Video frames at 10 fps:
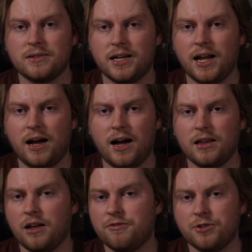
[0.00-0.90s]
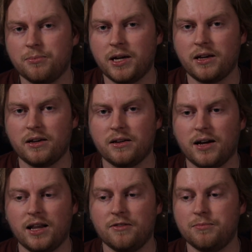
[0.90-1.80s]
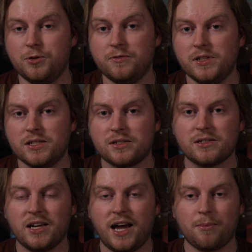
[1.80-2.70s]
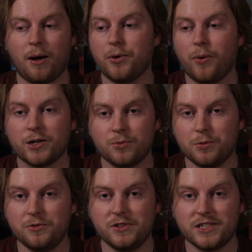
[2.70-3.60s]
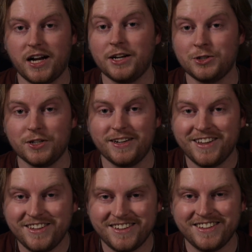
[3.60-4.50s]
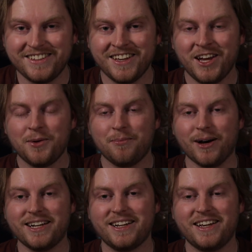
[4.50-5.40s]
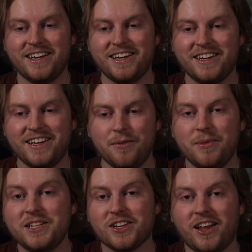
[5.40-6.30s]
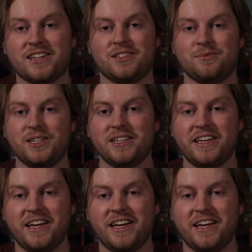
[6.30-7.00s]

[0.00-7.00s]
And I love filmmaking. I love movies. I probably watch more movies than I should, but it means a lot to me.